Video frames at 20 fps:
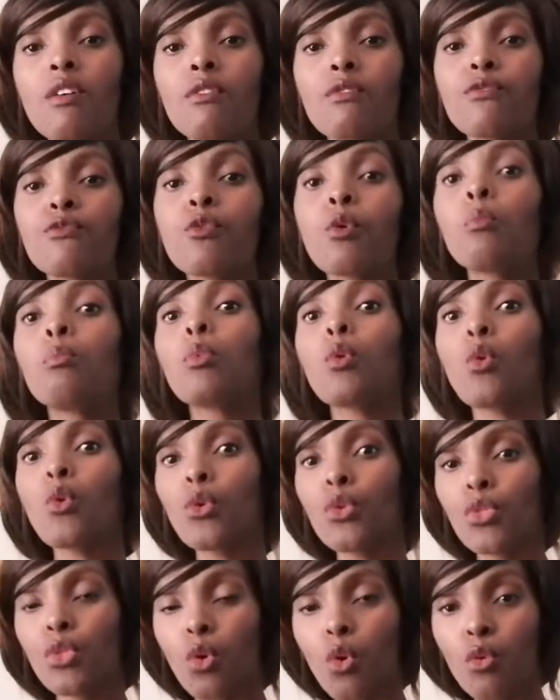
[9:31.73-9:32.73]
for
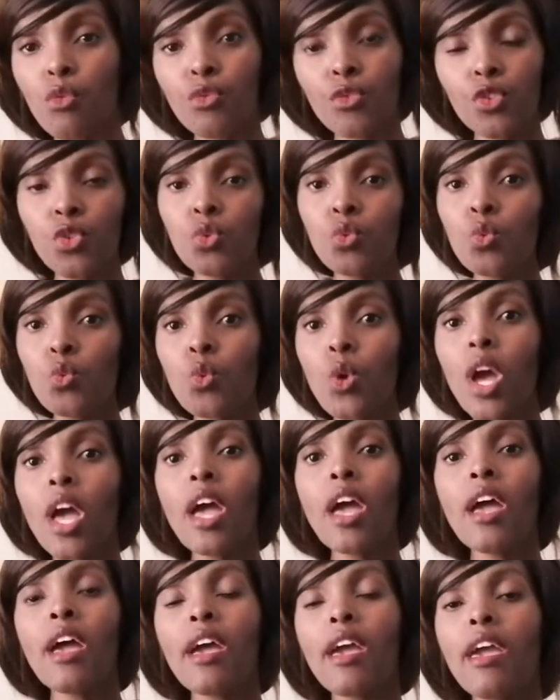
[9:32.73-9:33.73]
both of you,
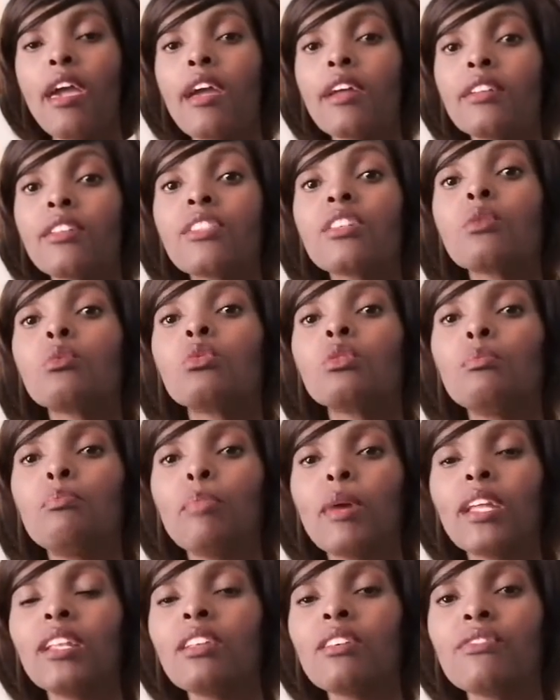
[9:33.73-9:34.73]
and they will
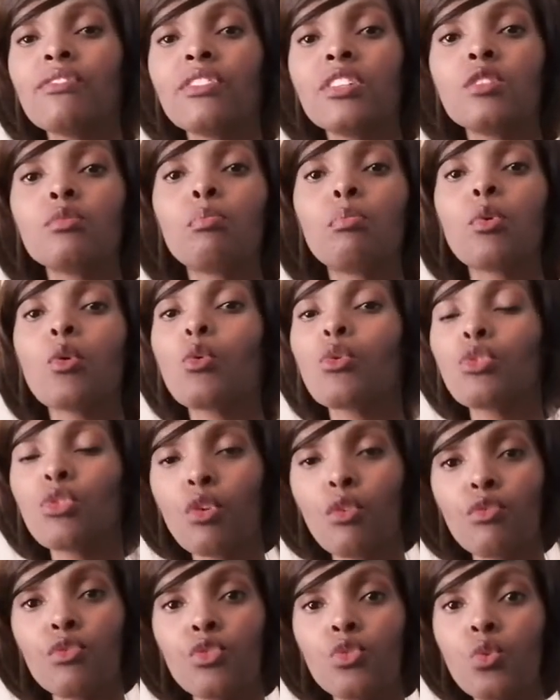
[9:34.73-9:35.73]
benefit both
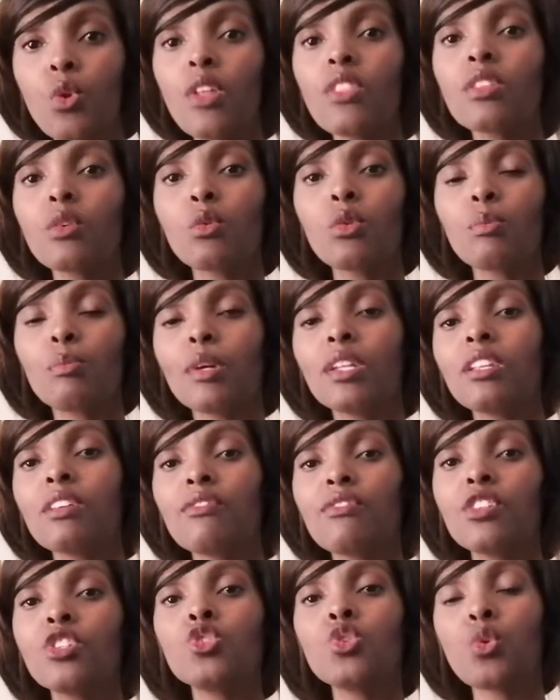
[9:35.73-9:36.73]
of you, and they will
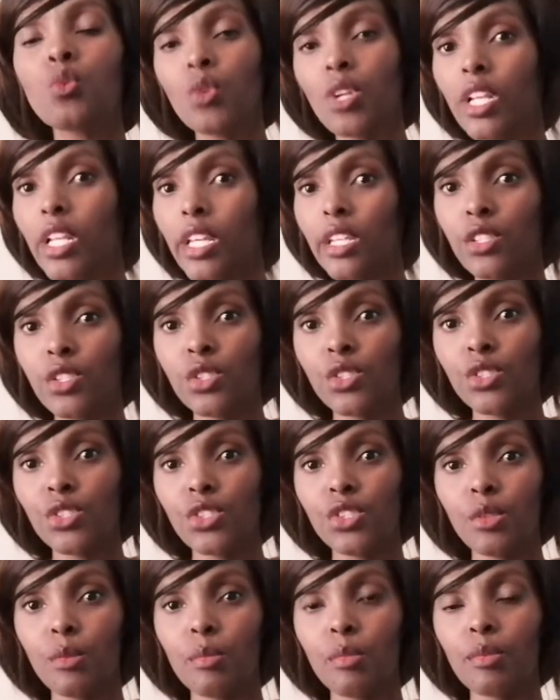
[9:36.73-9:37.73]
benefit your
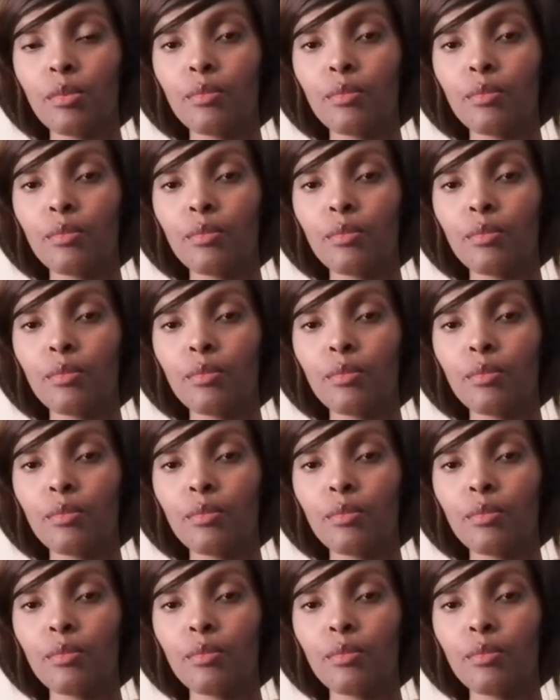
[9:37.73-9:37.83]
relationship.